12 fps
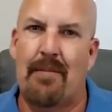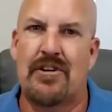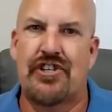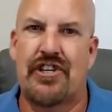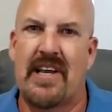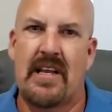
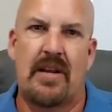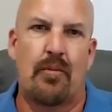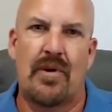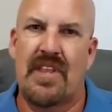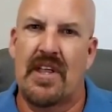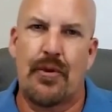machine
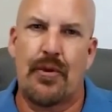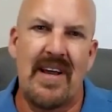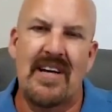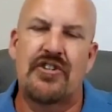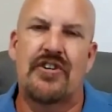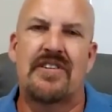with a
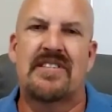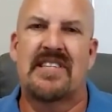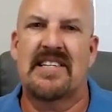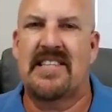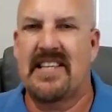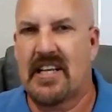
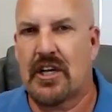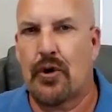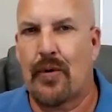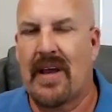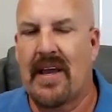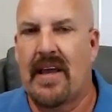
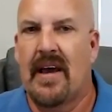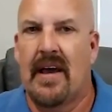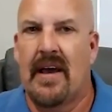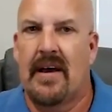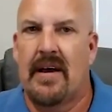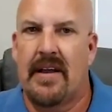360-degree,
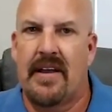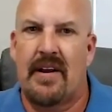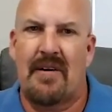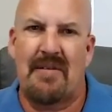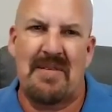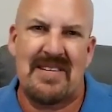
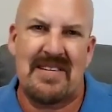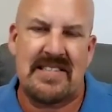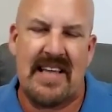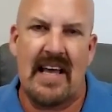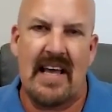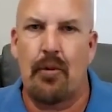
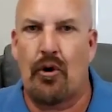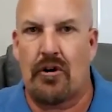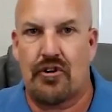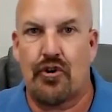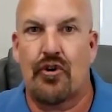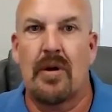scalable or
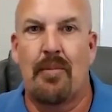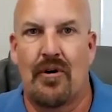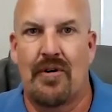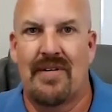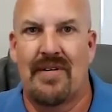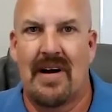
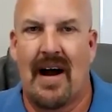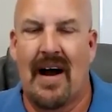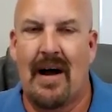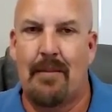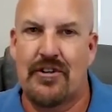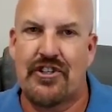turnable
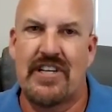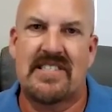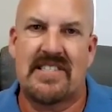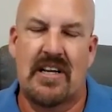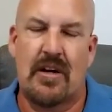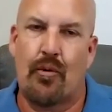machine
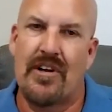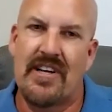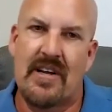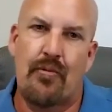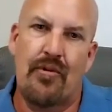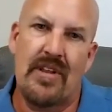center where you
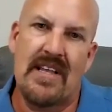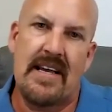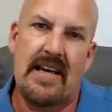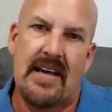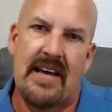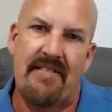can
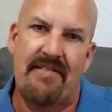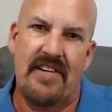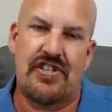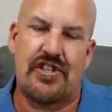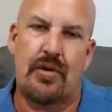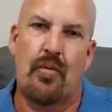really
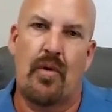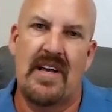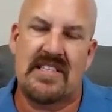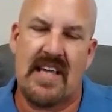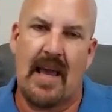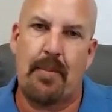envision
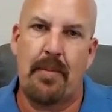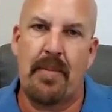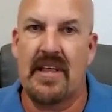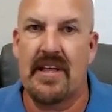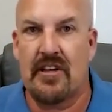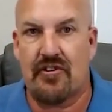its
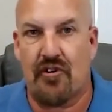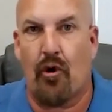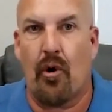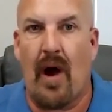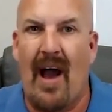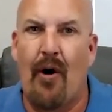capabilities
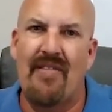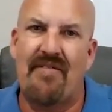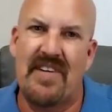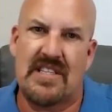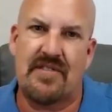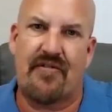or how it
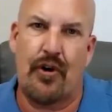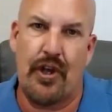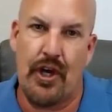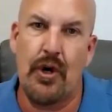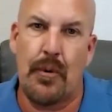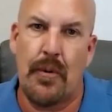fits for
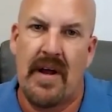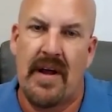you.